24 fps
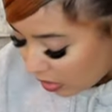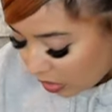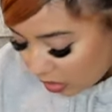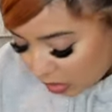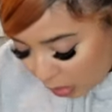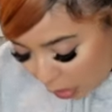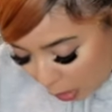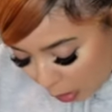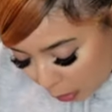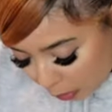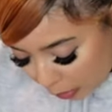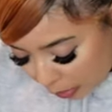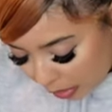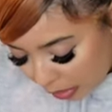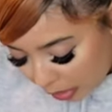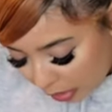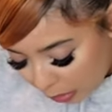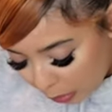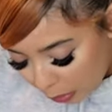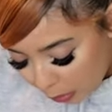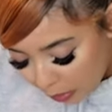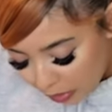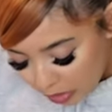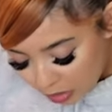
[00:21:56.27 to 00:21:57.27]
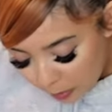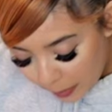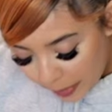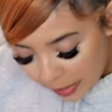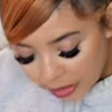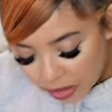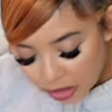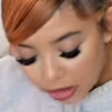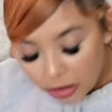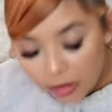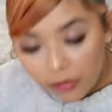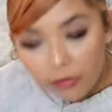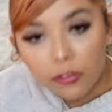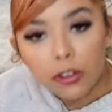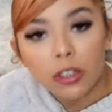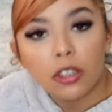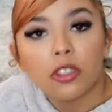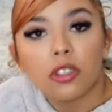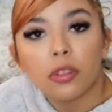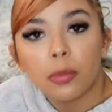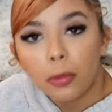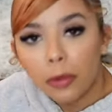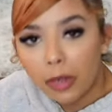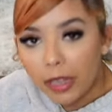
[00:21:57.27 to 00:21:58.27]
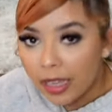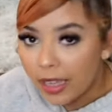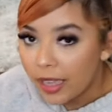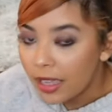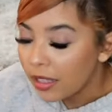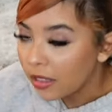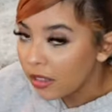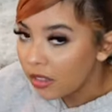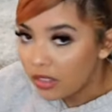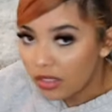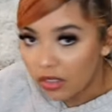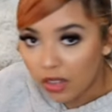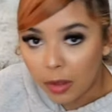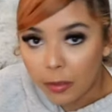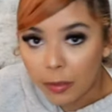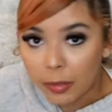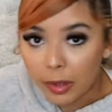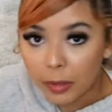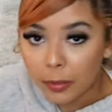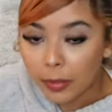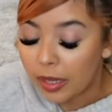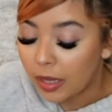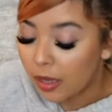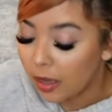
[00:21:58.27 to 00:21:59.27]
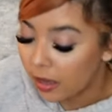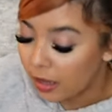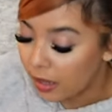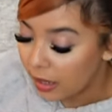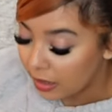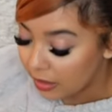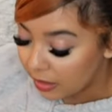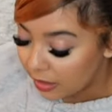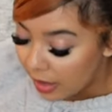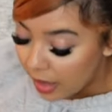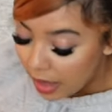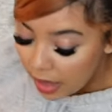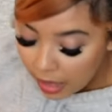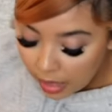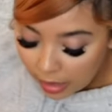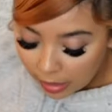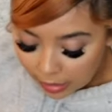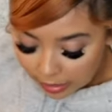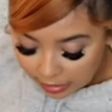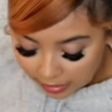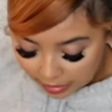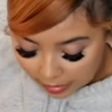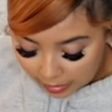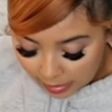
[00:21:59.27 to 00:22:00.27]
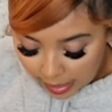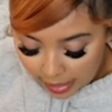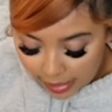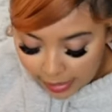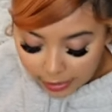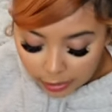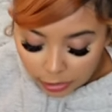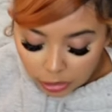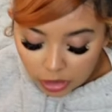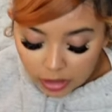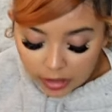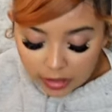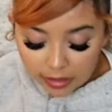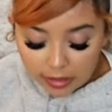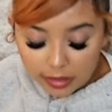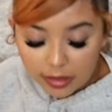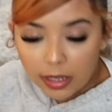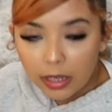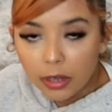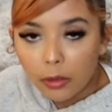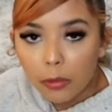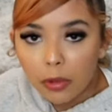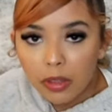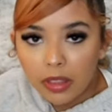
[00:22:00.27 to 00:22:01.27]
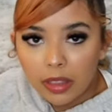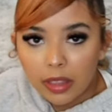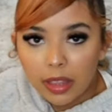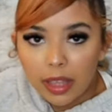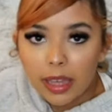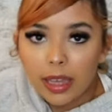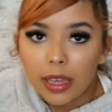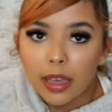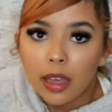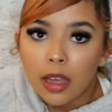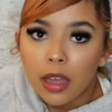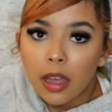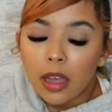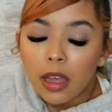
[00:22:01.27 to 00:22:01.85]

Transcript: so cute, especially for spring and summer because, listen, I usually stick with like